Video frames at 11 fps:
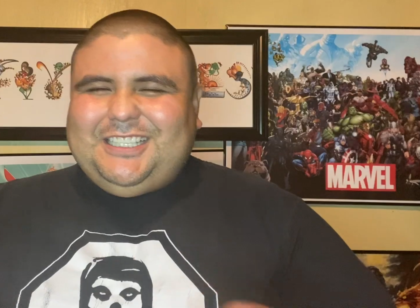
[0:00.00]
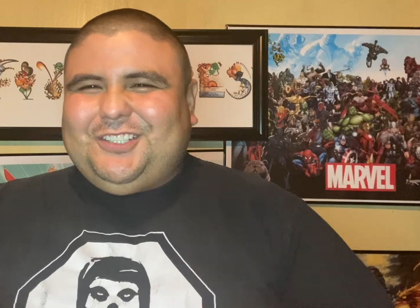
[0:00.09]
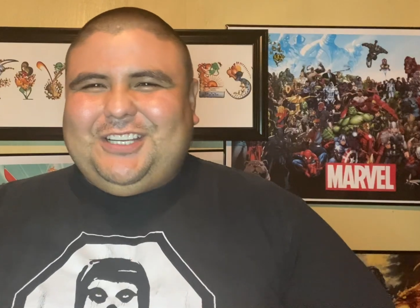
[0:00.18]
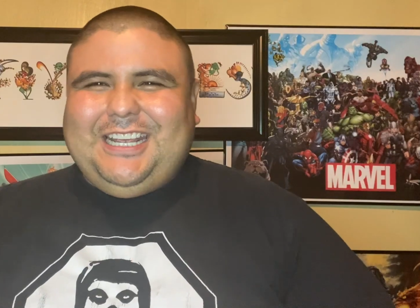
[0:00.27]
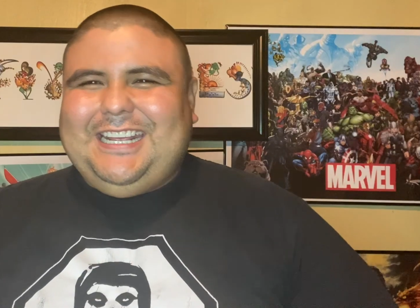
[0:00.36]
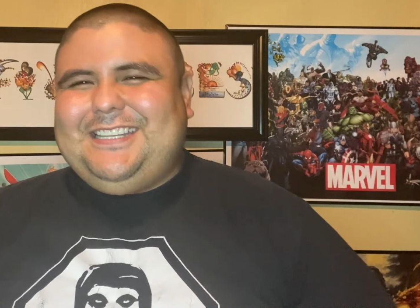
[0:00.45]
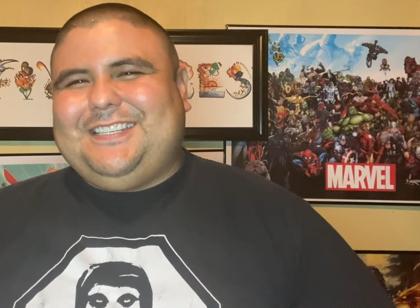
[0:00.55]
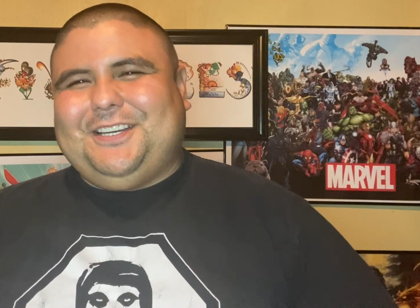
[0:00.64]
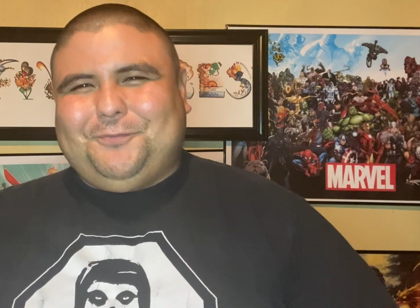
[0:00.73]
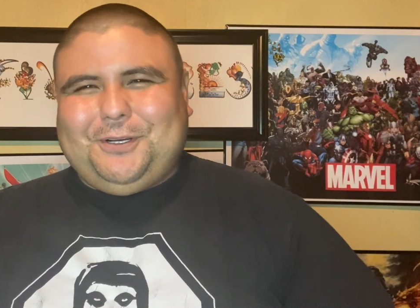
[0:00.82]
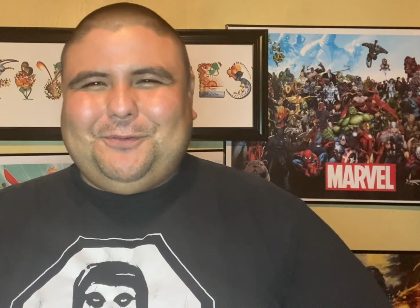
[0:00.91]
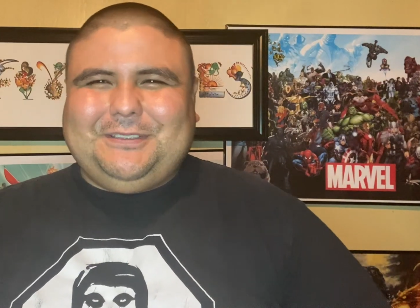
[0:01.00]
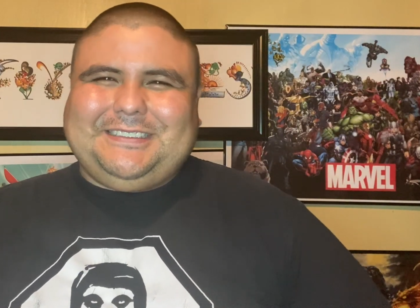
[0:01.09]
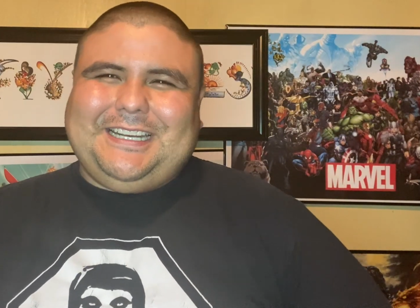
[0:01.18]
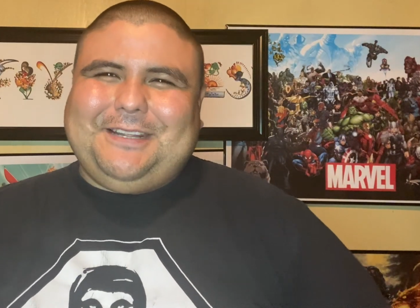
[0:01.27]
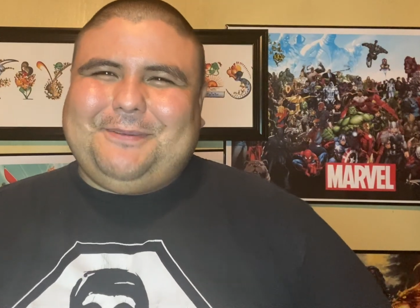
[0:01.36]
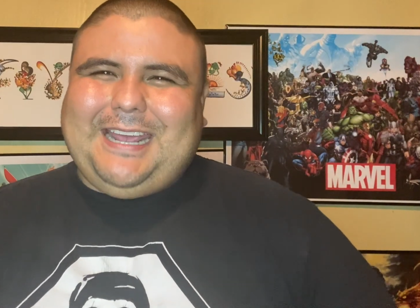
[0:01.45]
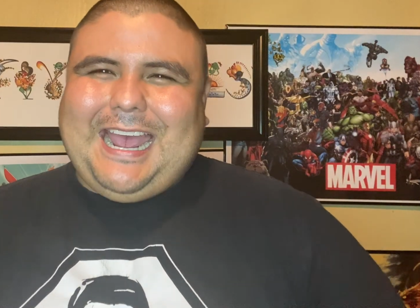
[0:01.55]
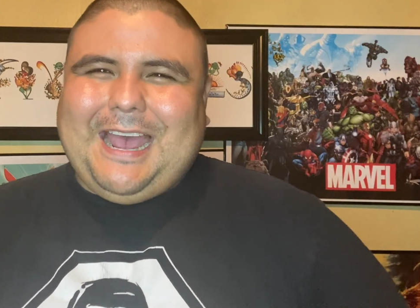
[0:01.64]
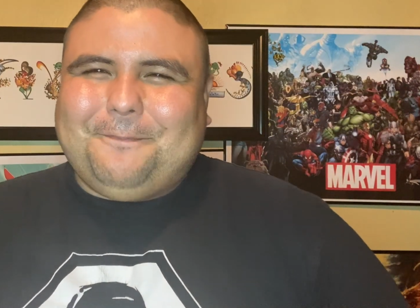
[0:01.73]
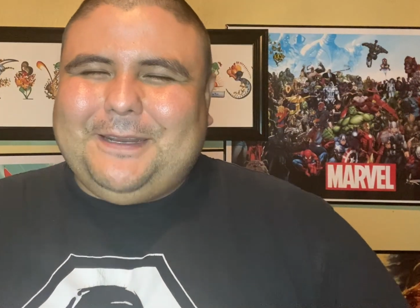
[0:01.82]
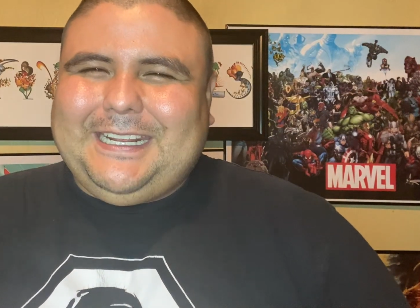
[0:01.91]
hint of what was going to be
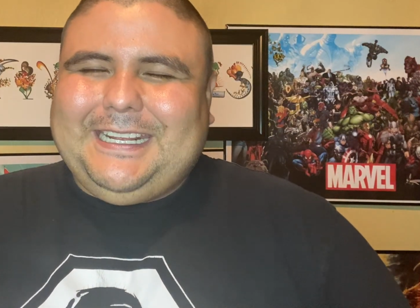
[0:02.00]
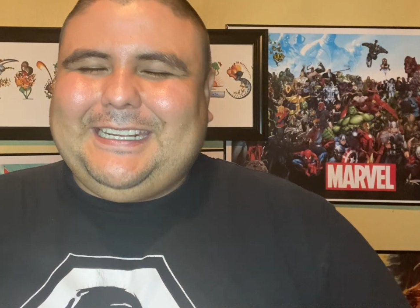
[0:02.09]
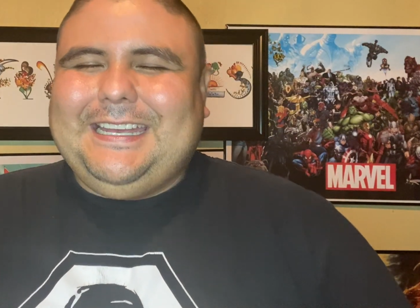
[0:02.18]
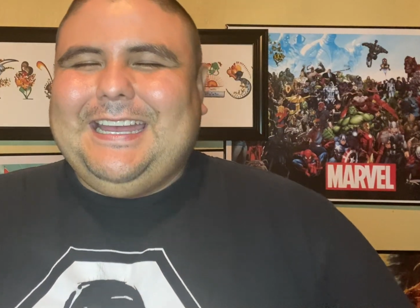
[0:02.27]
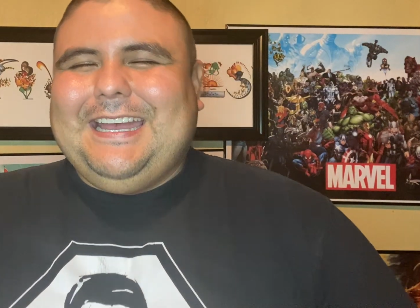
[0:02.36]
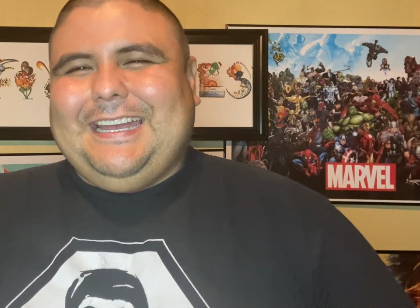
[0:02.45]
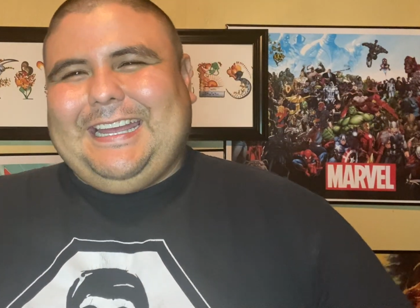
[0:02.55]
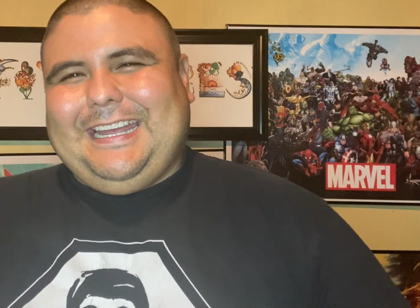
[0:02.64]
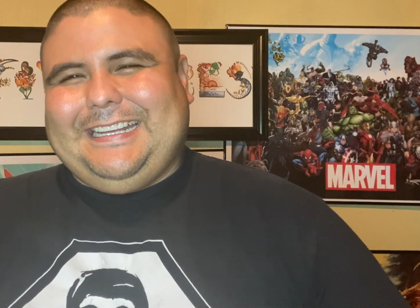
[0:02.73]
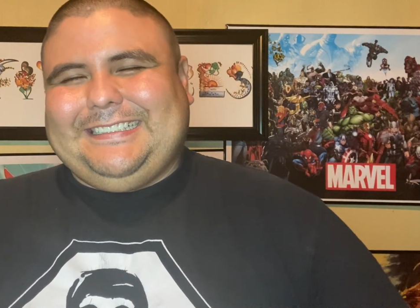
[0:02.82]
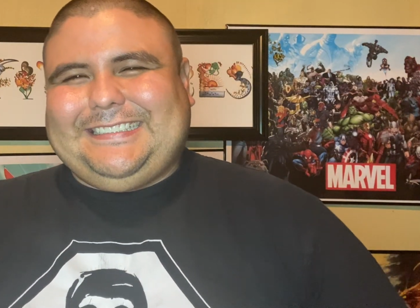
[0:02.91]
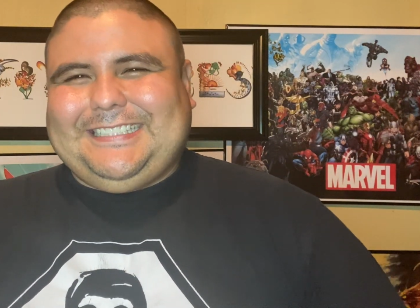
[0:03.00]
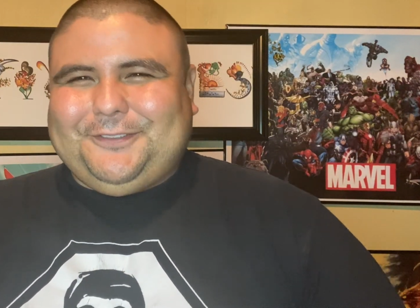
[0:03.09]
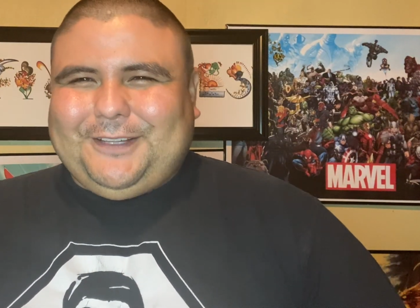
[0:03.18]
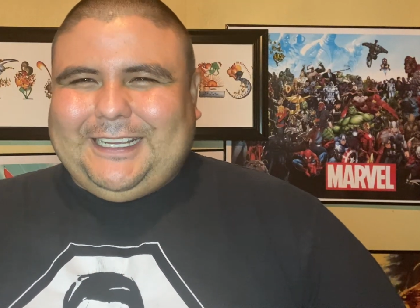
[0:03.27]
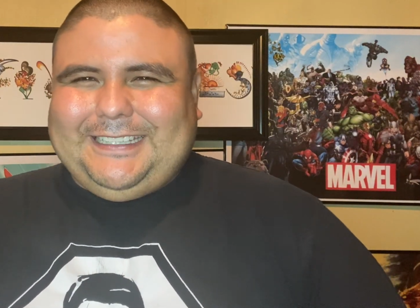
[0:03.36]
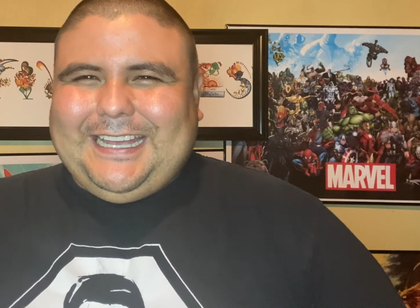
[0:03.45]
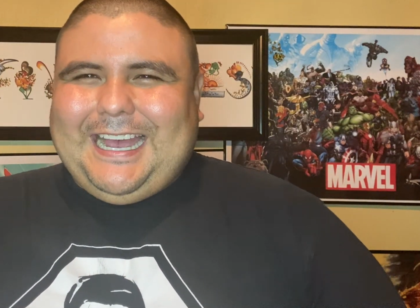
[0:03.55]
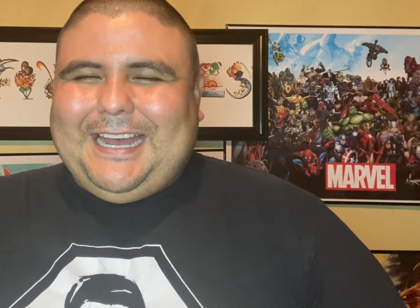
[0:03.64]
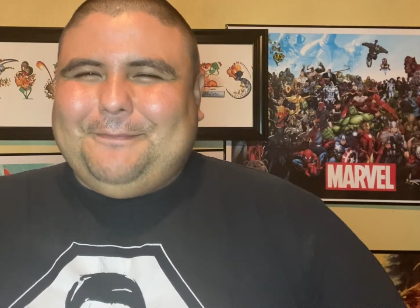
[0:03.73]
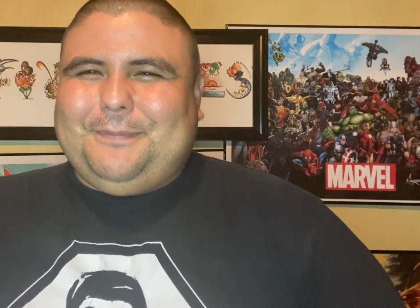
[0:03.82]
happening and stuff like that.